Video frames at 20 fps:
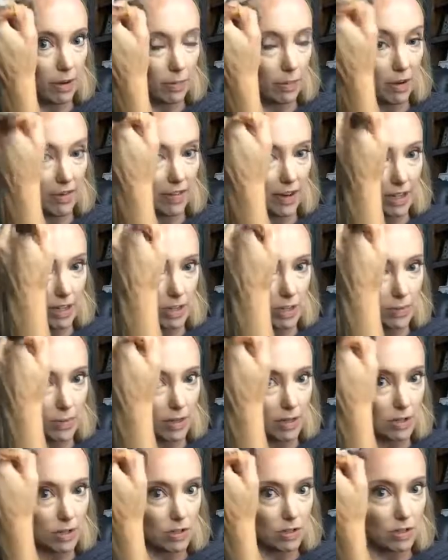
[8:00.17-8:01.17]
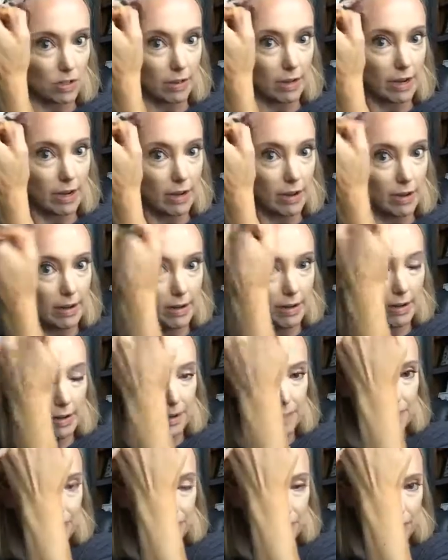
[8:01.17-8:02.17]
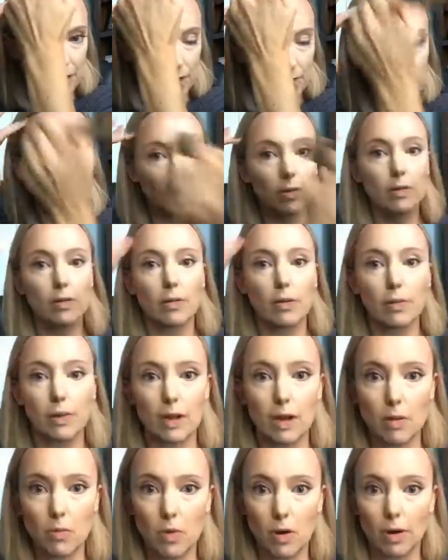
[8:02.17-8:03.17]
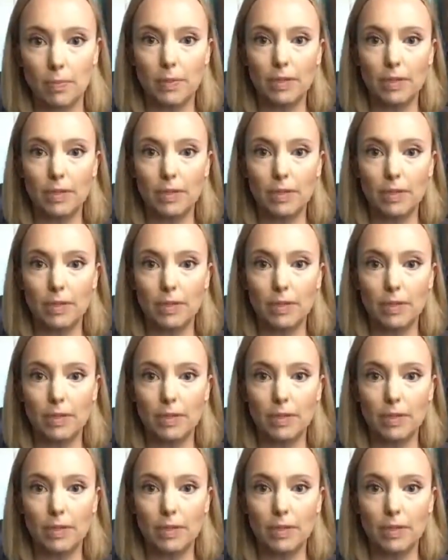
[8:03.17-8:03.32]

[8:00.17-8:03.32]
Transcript: our Perfector sponge, sorry, when we go more.